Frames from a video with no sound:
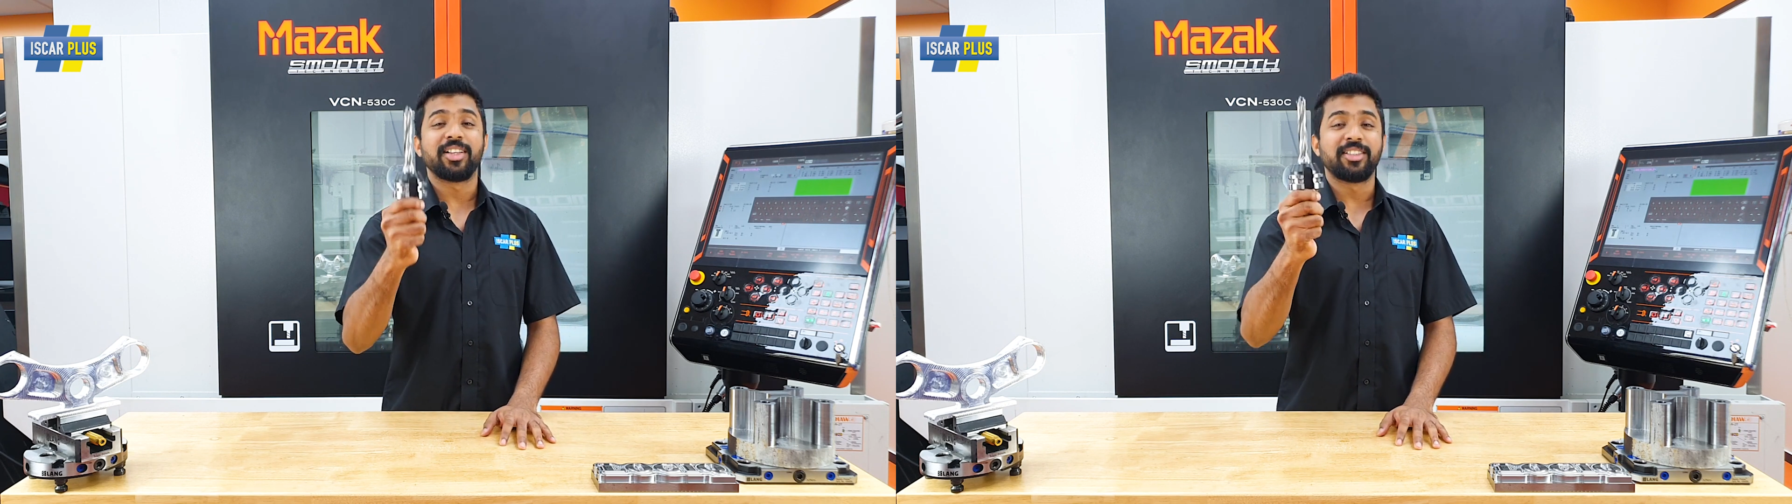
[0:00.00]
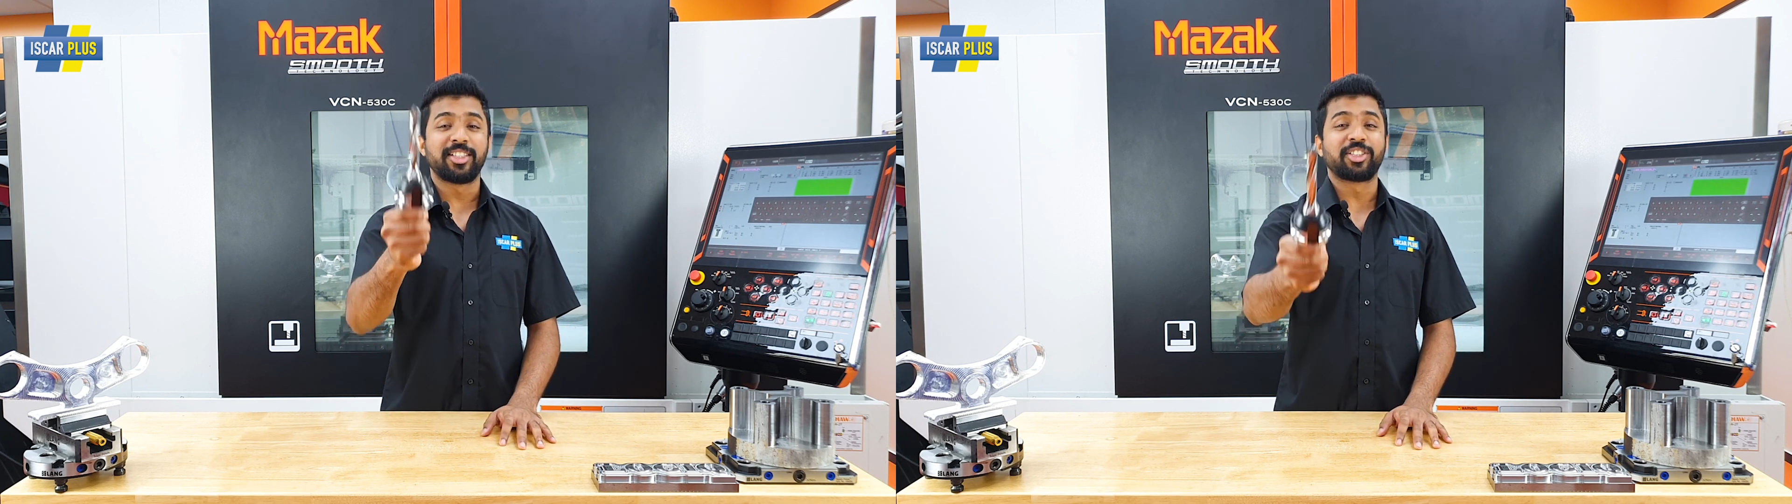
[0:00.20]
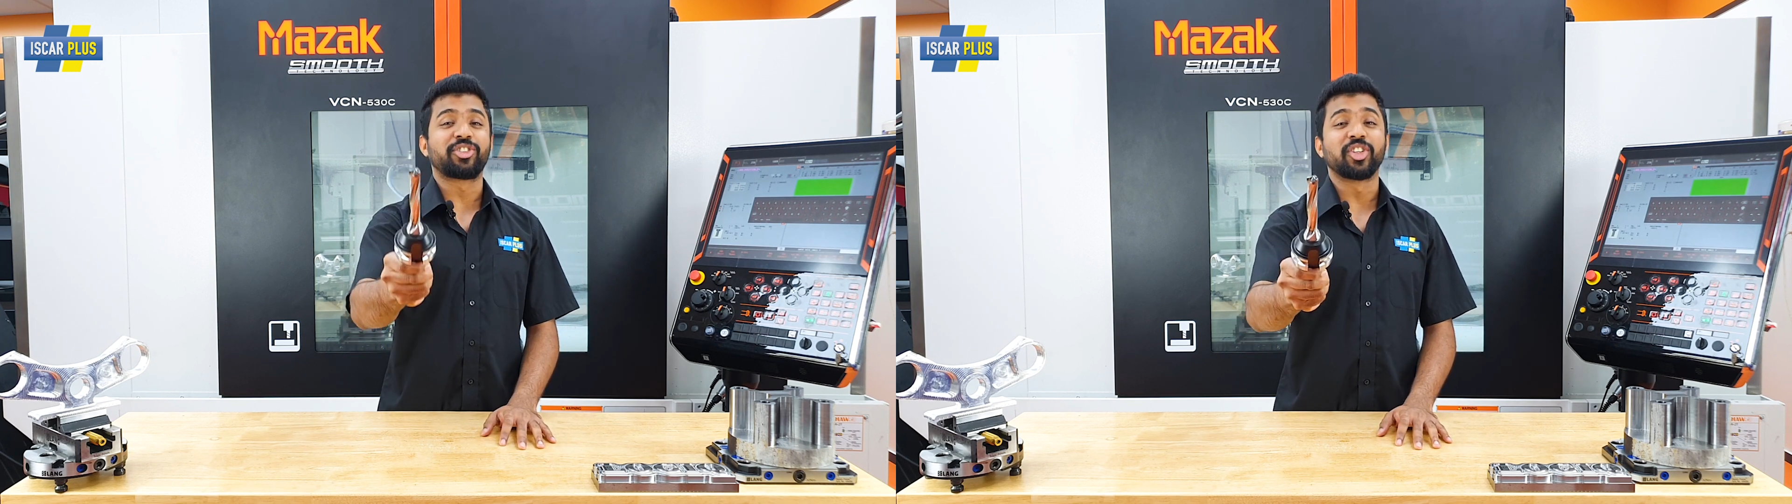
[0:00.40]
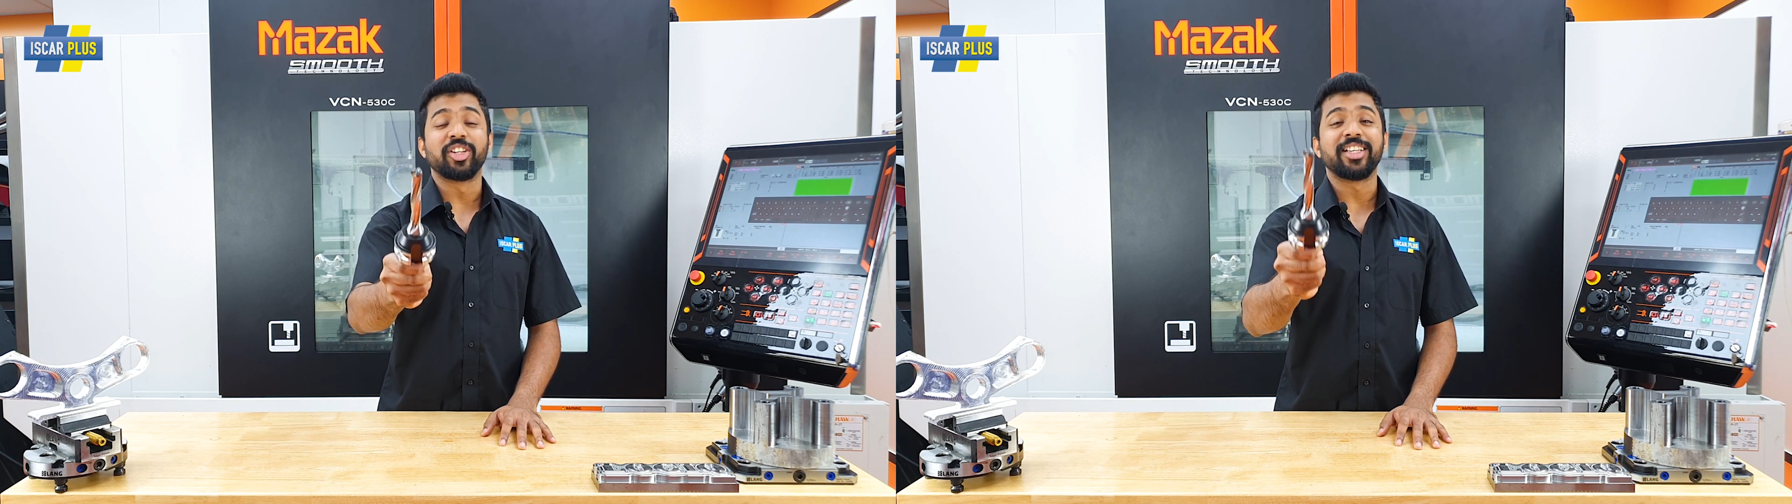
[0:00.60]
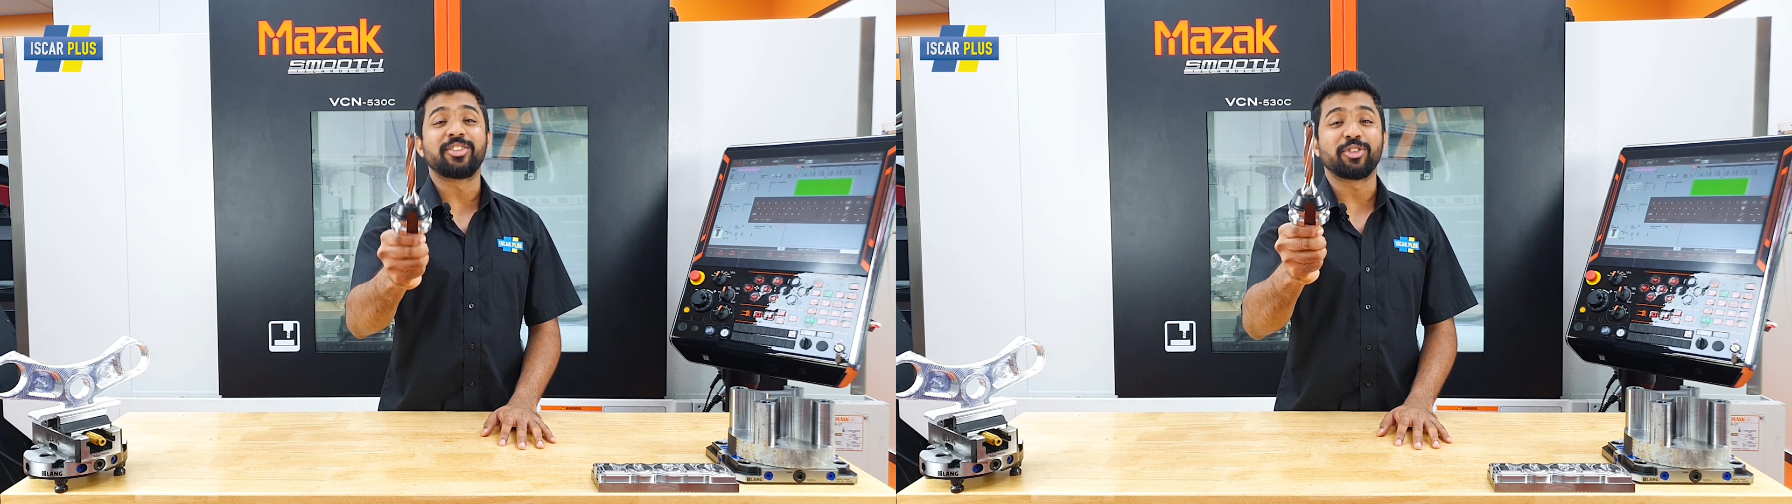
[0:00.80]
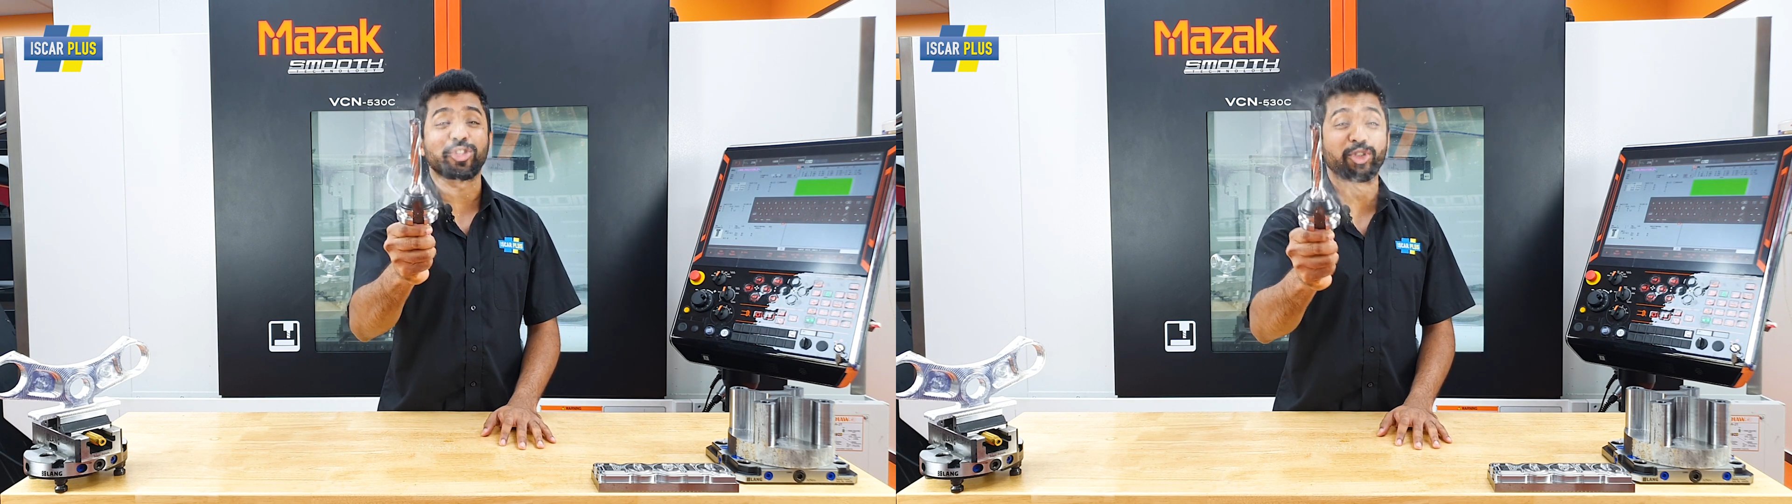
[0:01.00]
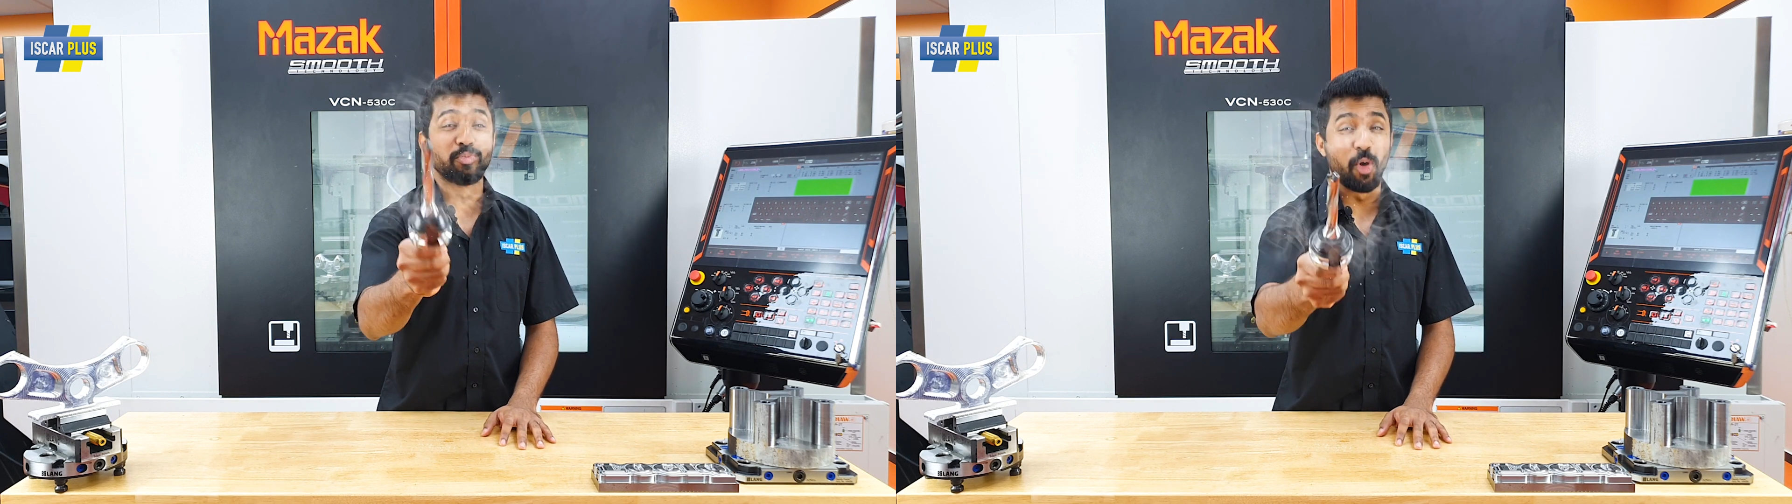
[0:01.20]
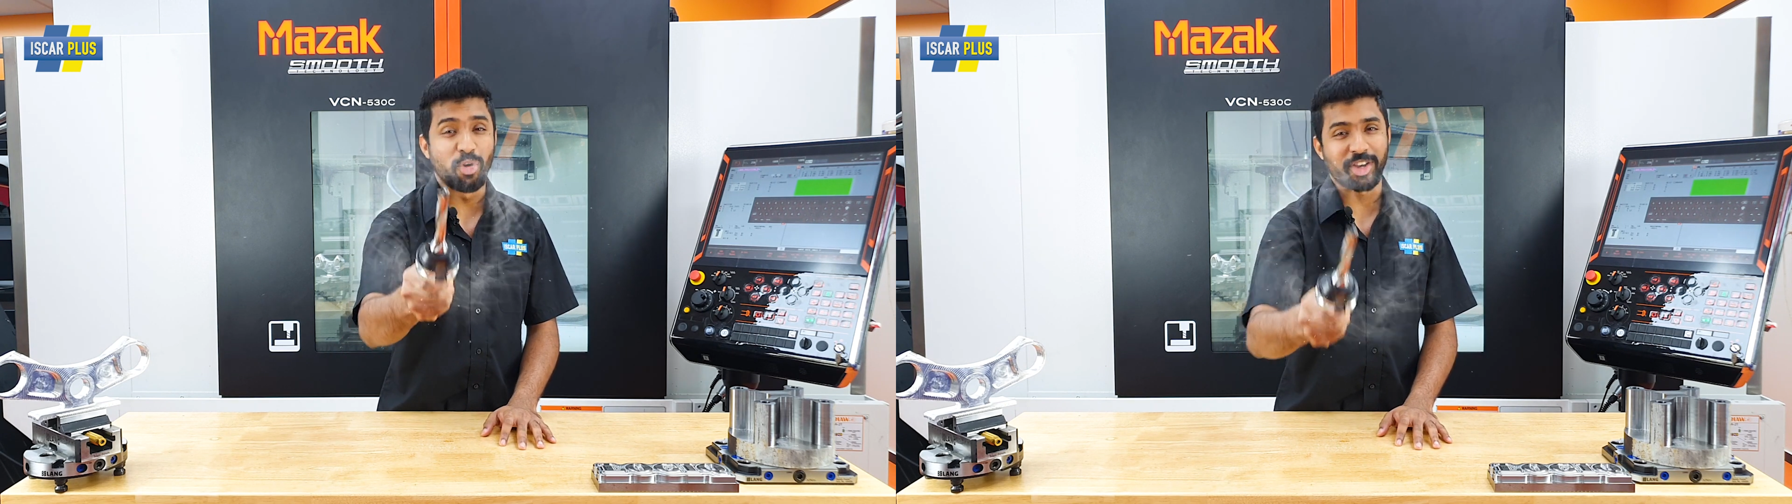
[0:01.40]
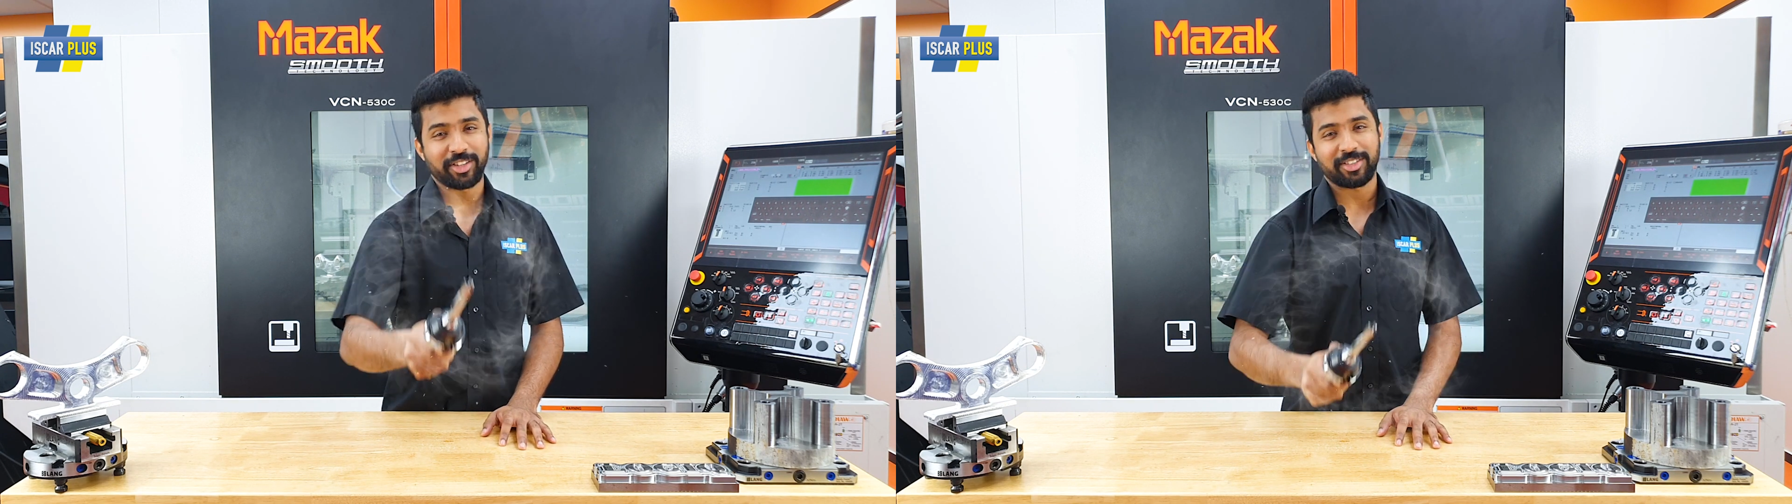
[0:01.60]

this drill is gonna smoke it.